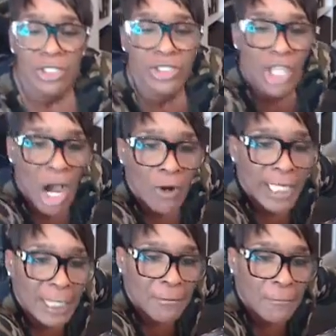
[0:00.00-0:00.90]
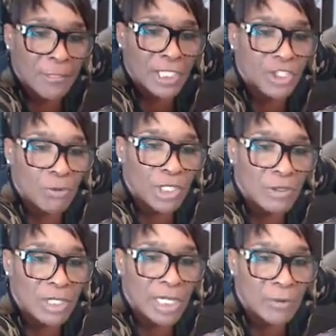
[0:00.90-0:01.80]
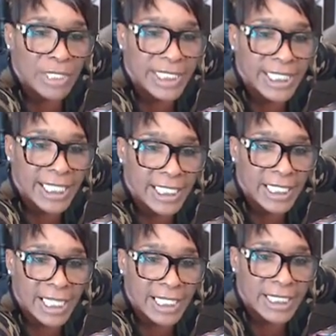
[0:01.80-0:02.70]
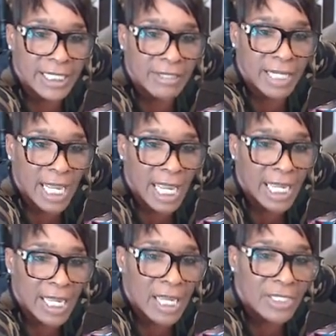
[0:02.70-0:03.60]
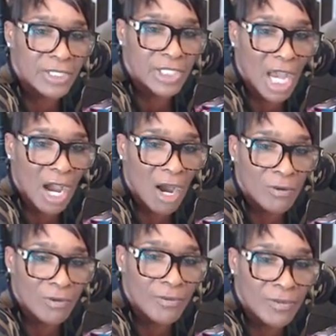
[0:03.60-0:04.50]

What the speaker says: Don't keep a picture where you look ridiculous, okay? Don't.